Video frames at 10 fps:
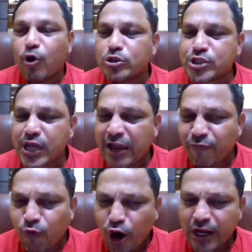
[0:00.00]
we also
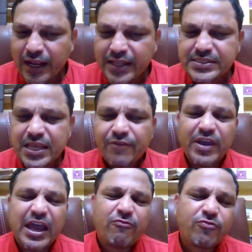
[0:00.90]
have violence,
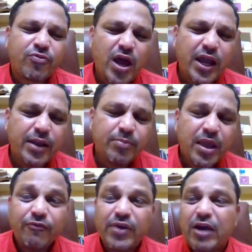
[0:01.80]
we have crime,
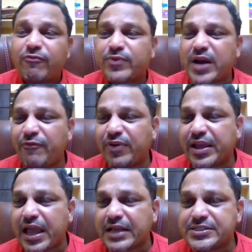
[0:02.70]
we have
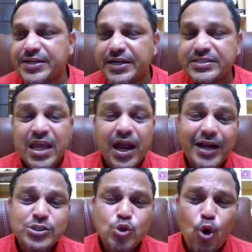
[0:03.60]
traffic accidents,
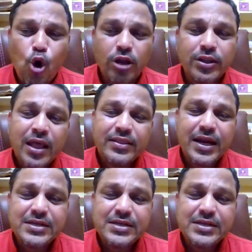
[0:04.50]
and so on.